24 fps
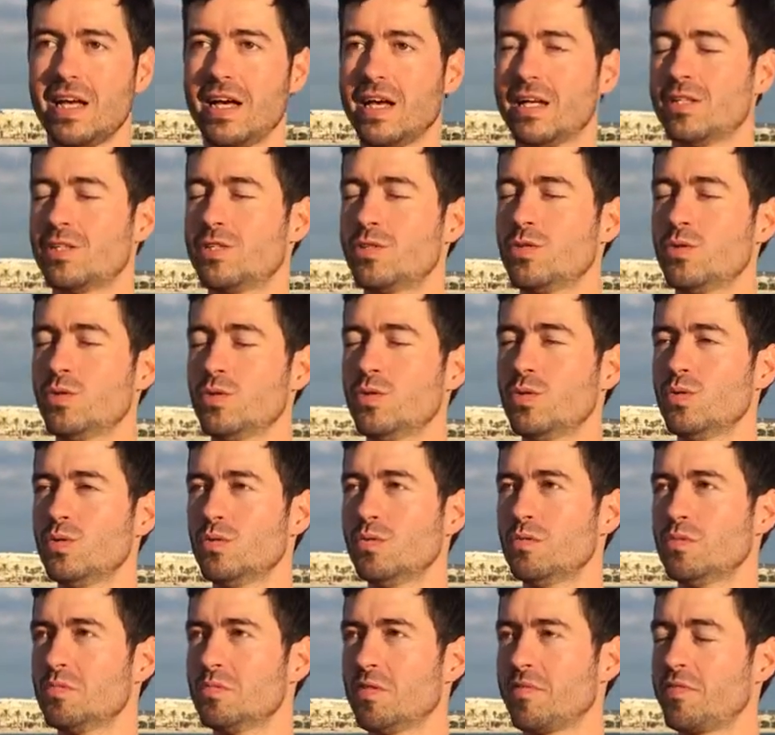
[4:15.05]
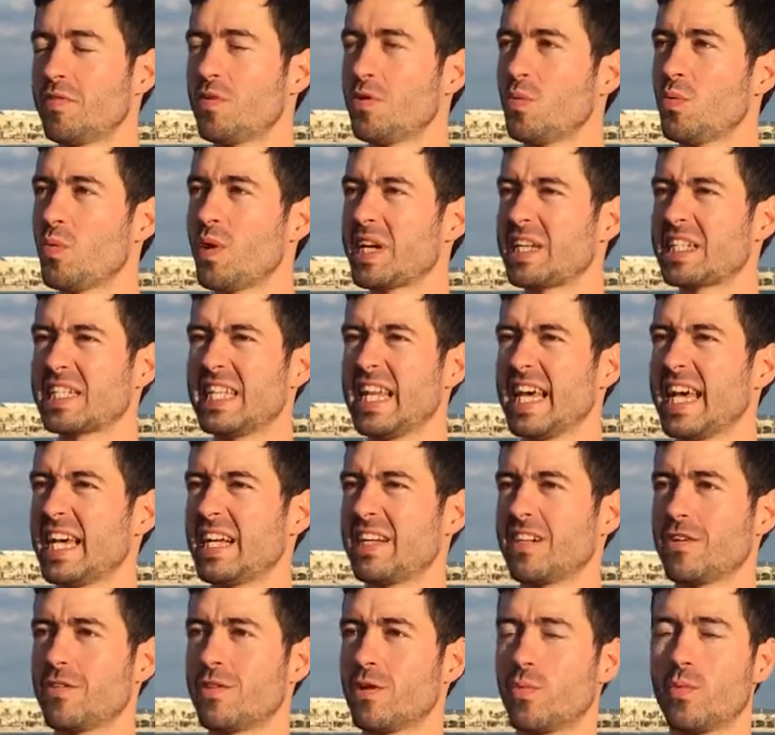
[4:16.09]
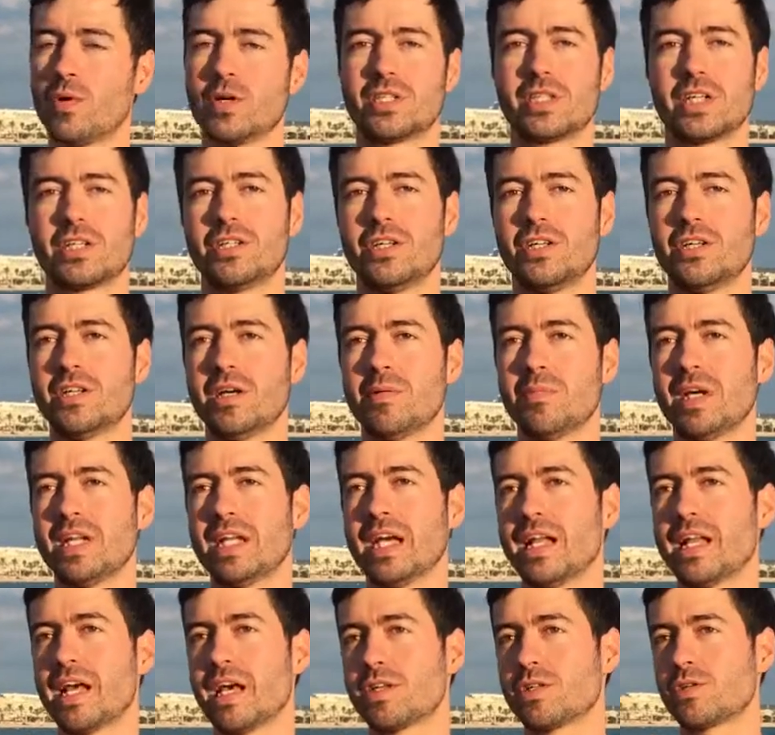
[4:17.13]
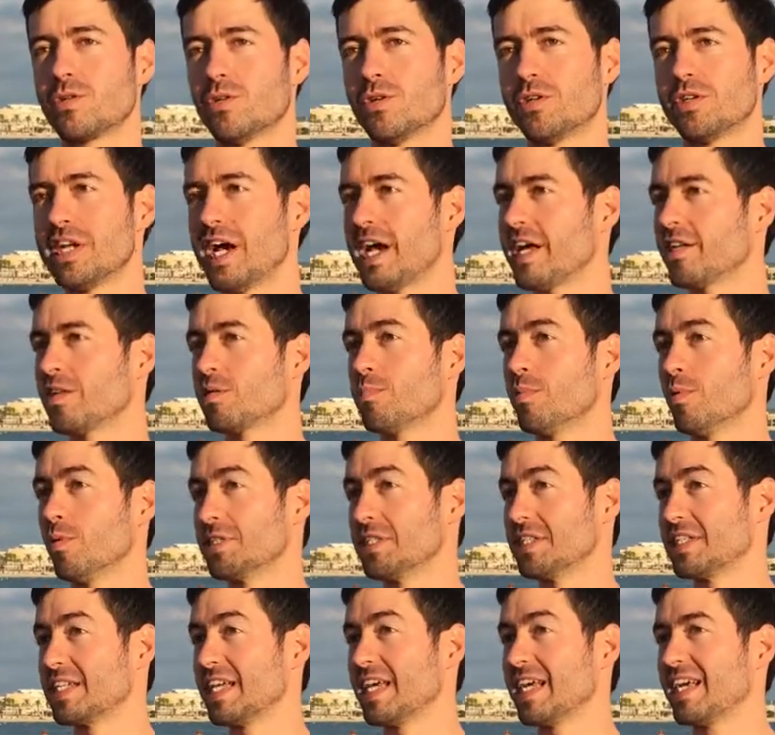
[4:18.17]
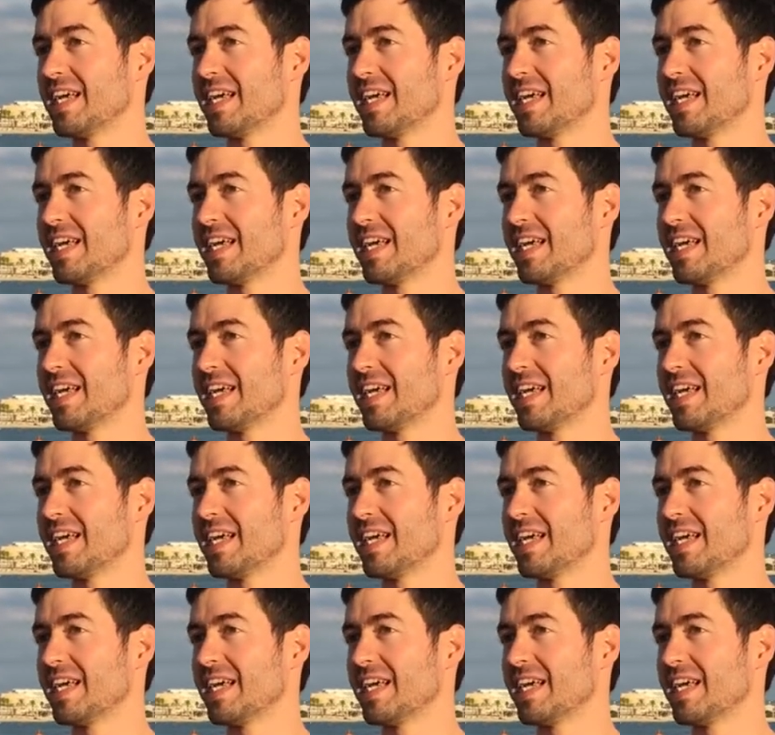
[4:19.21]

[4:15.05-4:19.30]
and a few weeks later there was a tournament and I scored 90 points.